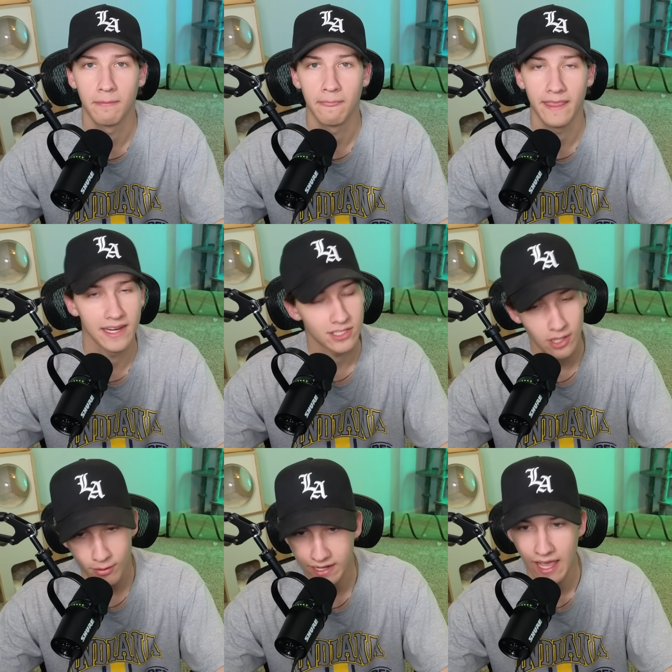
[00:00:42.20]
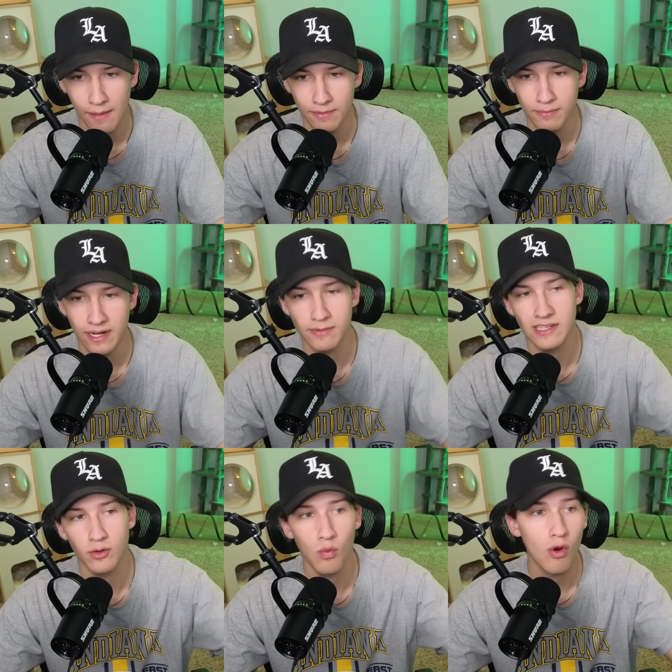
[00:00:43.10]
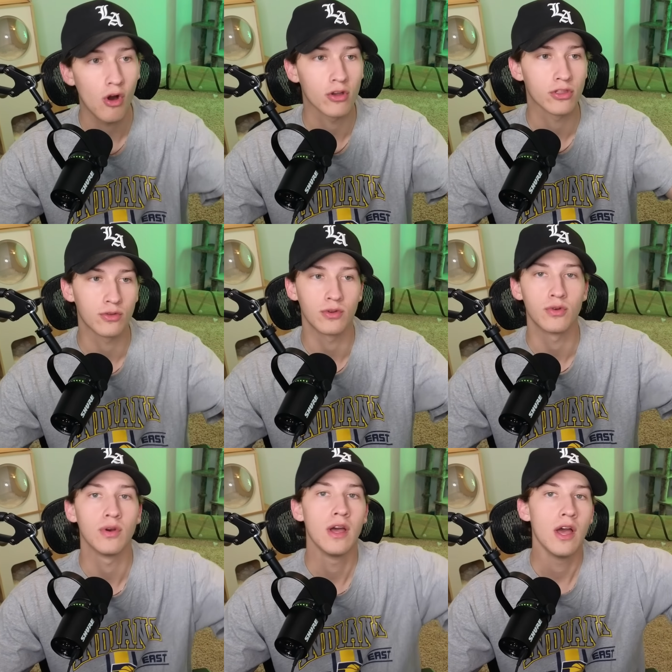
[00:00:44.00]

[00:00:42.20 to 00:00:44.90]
It is going to happen. But I'm going to walk through